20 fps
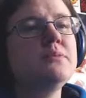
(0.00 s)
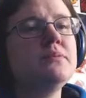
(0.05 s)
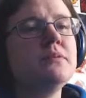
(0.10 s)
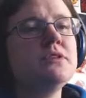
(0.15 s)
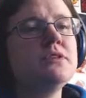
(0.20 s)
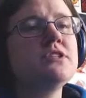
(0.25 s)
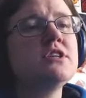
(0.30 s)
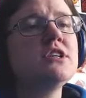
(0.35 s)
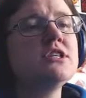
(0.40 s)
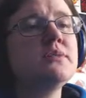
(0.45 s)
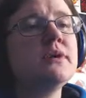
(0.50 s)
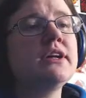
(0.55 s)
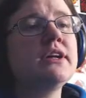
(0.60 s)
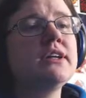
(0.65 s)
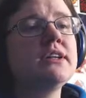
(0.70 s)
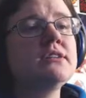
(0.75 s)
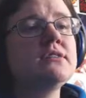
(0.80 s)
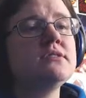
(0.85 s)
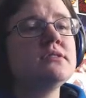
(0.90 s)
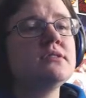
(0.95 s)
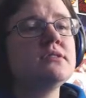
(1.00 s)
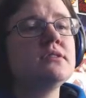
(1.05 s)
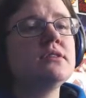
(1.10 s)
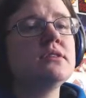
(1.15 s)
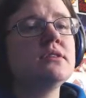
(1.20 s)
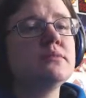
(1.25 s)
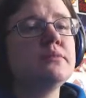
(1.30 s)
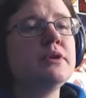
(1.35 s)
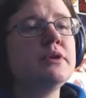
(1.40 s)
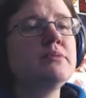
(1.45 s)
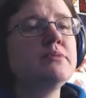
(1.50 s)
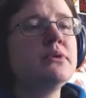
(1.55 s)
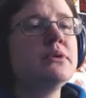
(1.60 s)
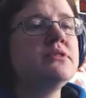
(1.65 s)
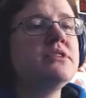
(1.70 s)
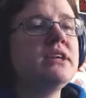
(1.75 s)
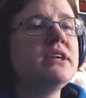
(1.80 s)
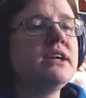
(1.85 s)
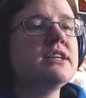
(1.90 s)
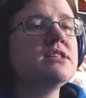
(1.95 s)
suspect has been
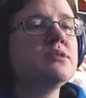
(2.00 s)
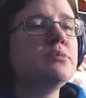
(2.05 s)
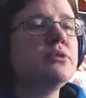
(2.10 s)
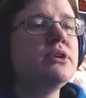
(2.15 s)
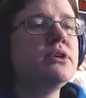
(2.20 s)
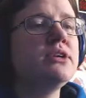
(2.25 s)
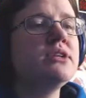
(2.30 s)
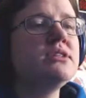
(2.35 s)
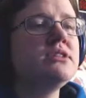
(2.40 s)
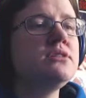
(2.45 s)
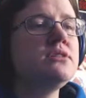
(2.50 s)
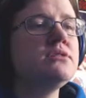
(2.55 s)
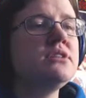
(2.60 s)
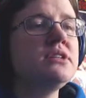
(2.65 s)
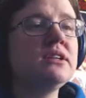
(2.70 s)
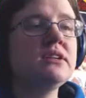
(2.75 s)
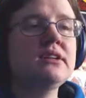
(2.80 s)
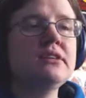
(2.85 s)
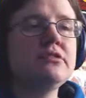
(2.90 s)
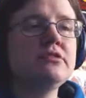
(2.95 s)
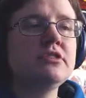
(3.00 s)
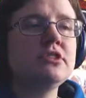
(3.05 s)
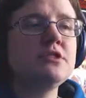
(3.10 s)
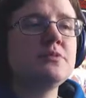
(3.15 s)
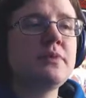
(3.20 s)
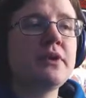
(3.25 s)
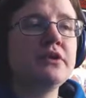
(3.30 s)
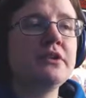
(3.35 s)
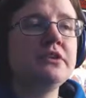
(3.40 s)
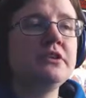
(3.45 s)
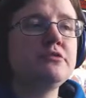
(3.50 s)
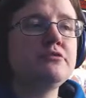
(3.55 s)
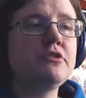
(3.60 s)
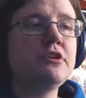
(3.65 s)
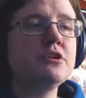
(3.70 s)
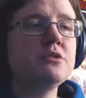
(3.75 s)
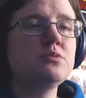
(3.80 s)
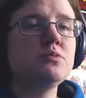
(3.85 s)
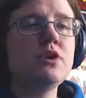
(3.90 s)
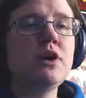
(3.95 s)
posing as a priest, using leaflets bearing
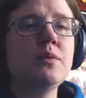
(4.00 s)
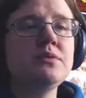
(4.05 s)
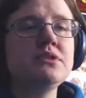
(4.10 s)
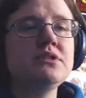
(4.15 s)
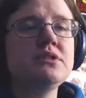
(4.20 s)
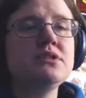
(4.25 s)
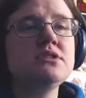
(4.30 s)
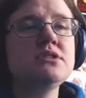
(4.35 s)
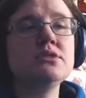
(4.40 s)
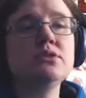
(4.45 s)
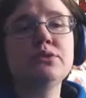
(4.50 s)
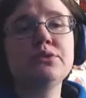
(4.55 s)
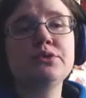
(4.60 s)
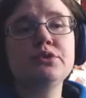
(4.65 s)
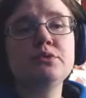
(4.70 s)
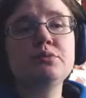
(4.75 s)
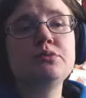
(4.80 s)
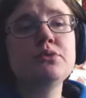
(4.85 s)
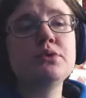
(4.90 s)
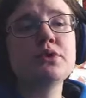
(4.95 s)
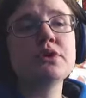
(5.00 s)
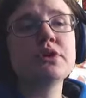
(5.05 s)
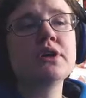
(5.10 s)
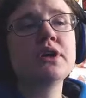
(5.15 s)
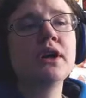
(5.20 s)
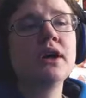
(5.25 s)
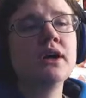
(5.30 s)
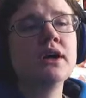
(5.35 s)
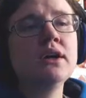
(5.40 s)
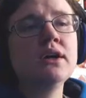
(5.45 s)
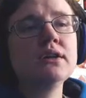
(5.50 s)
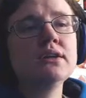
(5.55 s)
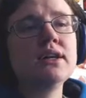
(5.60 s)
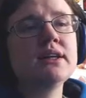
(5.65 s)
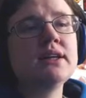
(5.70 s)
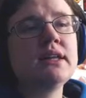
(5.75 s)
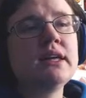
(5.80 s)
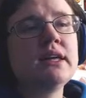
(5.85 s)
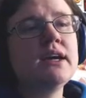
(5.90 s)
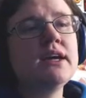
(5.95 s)
false promises to lure the poor. Let
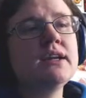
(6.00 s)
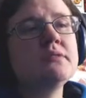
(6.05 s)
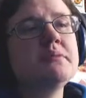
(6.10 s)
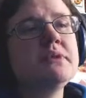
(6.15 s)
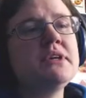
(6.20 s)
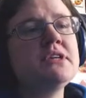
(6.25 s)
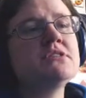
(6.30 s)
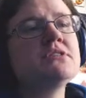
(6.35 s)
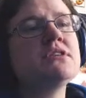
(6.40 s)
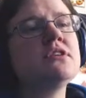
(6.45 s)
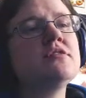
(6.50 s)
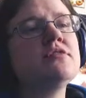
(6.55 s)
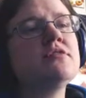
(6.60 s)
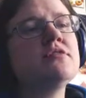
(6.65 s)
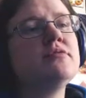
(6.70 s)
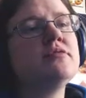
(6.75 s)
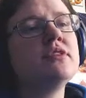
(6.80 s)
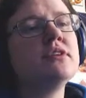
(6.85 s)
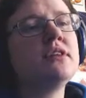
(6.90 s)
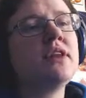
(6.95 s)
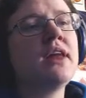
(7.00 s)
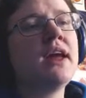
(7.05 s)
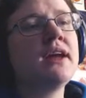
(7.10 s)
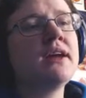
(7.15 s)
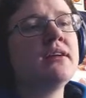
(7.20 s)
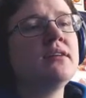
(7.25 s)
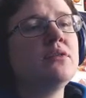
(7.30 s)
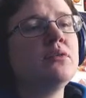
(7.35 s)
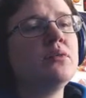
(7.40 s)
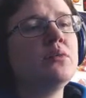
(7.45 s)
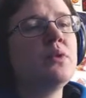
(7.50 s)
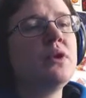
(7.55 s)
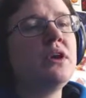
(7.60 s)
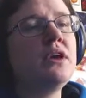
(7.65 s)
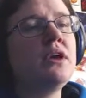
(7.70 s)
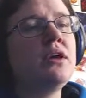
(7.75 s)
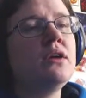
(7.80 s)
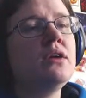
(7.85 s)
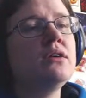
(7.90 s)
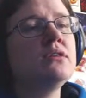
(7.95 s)
Lien and me serve like
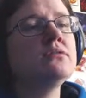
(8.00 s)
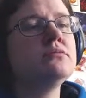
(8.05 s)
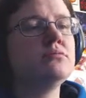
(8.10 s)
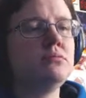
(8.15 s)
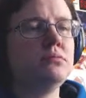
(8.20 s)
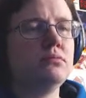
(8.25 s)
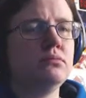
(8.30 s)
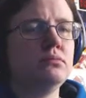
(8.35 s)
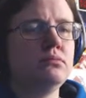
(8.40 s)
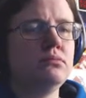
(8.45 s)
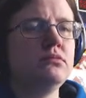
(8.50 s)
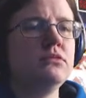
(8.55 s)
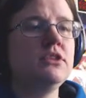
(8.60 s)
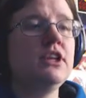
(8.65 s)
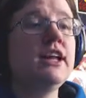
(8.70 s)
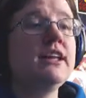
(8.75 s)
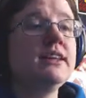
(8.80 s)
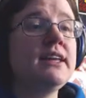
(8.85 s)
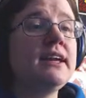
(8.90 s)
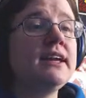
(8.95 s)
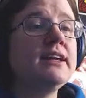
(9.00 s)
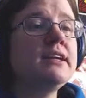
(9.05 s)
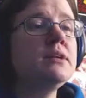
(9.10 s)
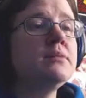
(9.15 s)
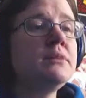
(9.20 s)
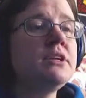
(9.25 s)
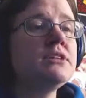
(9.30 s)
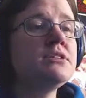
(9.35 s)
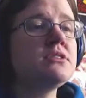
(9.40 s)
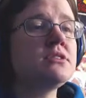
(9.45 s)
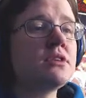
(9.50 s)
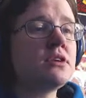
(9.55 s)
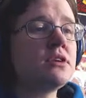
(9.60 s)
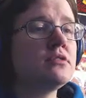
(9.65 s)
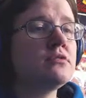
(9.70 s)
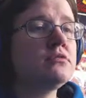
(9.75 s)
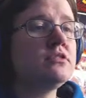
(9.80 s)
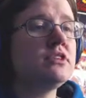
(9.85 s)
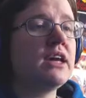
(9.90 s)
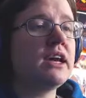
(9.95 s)
we. Mm, let Lien and me
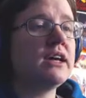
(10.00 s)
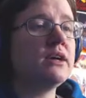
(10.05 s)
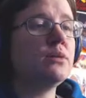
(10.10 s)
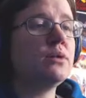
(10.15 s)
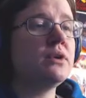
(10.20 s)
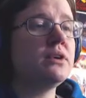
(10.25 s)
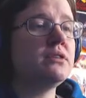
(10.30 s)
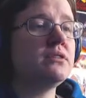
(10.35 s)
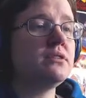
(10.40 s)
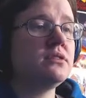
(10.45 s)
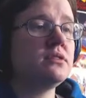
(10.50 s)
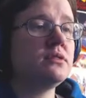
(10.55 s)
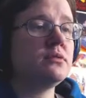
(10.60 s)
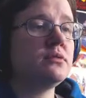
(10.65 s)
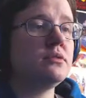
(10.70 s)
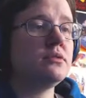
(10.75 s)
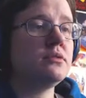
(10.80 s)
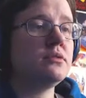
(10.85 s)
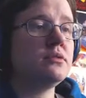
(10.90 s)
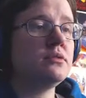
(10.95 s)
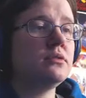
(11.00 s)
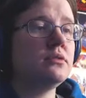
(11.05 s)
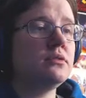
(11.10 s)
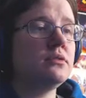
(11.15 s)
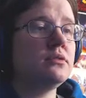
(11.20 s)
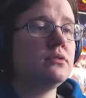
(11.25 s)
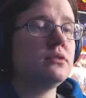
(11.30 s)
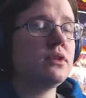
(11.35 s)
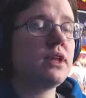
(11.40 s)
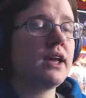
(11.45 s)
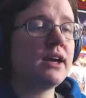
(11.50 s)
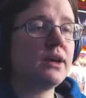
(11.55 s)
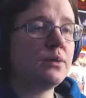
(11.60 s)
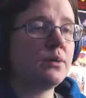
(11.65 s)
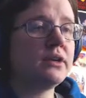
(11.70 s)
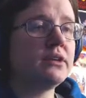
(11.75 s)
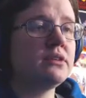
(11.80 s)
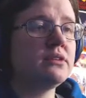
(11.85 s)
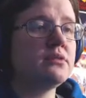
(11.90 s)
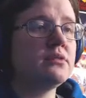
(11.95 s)
serve like with. Like
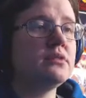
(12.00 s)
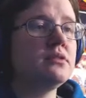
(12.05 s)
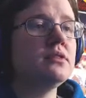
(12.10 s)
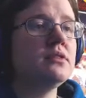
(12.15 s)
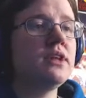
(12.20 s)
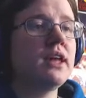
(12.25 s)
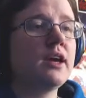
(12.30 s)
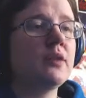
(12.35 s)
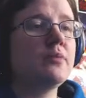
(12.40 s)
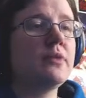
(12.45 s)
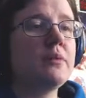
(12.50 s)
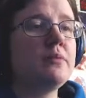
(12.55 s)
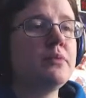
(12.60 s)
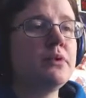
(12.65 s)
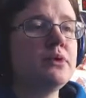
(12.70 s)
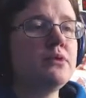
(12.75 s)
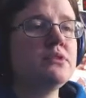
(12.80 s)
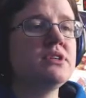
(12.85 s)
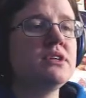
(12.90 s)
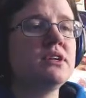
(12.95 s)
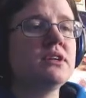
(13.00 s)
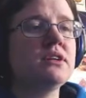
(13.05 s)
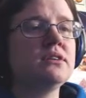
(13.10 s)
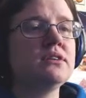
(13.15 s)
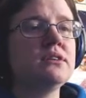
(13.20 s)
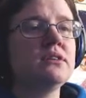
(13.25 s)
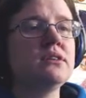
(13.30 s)
with, like by posing,